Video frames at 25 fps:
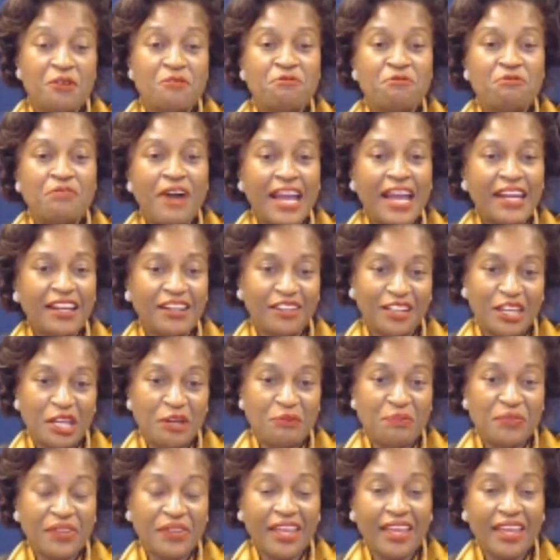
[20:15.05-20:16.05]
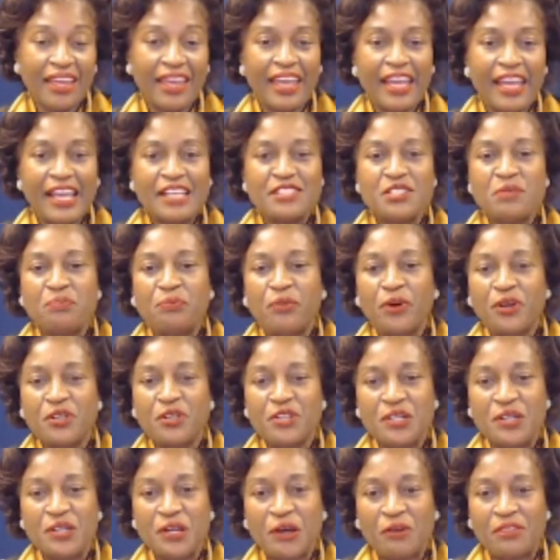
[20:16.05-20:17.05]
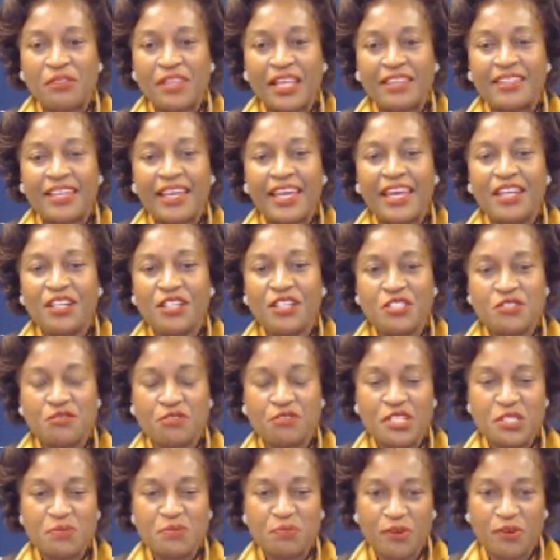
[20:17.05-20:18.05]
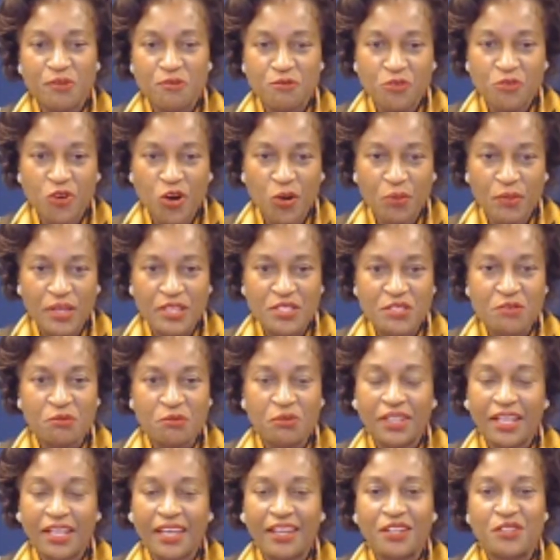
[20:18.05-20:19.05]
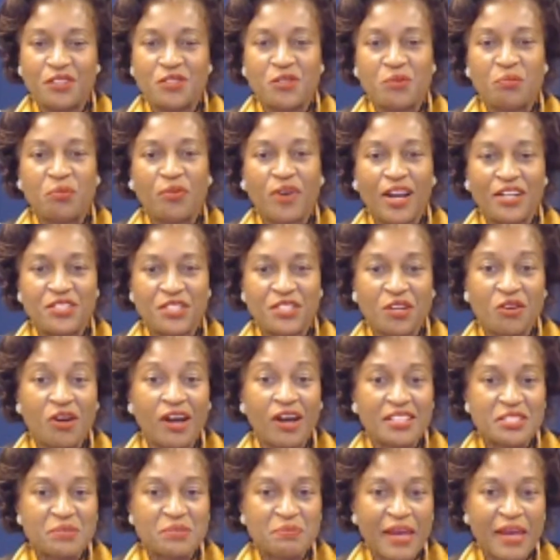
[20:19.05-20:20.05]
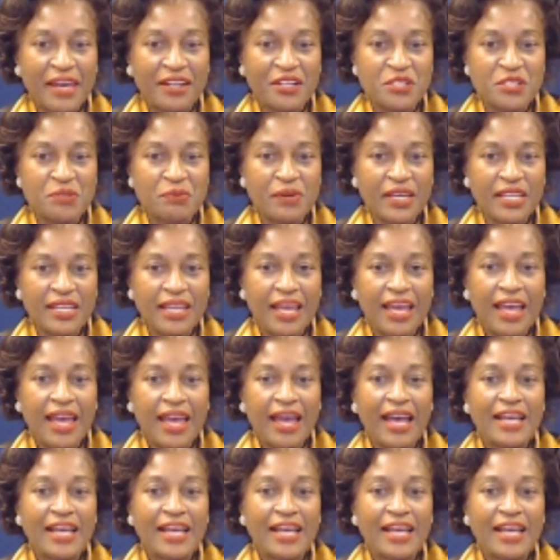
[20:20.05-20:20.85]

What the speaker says: Finally, it's important to note that the industry's performance related to project cost management